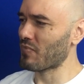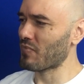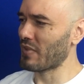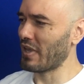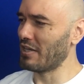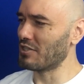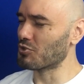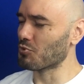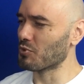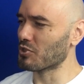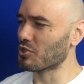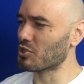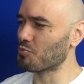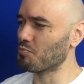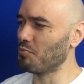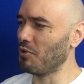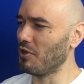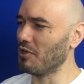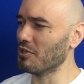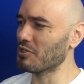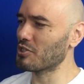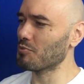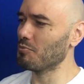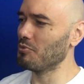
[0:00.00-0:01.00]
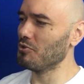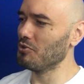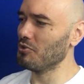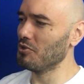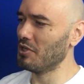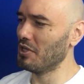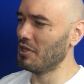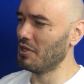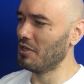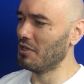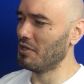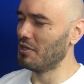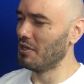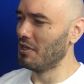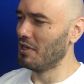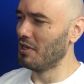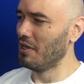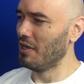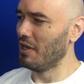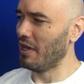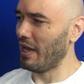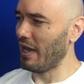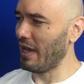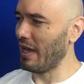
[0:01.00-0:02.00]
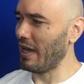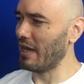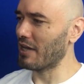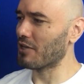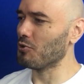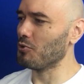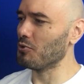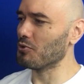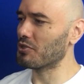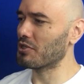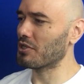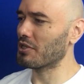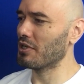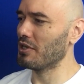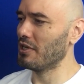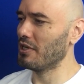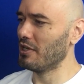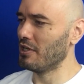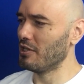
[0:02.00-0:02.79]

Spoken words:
as a responsible, adult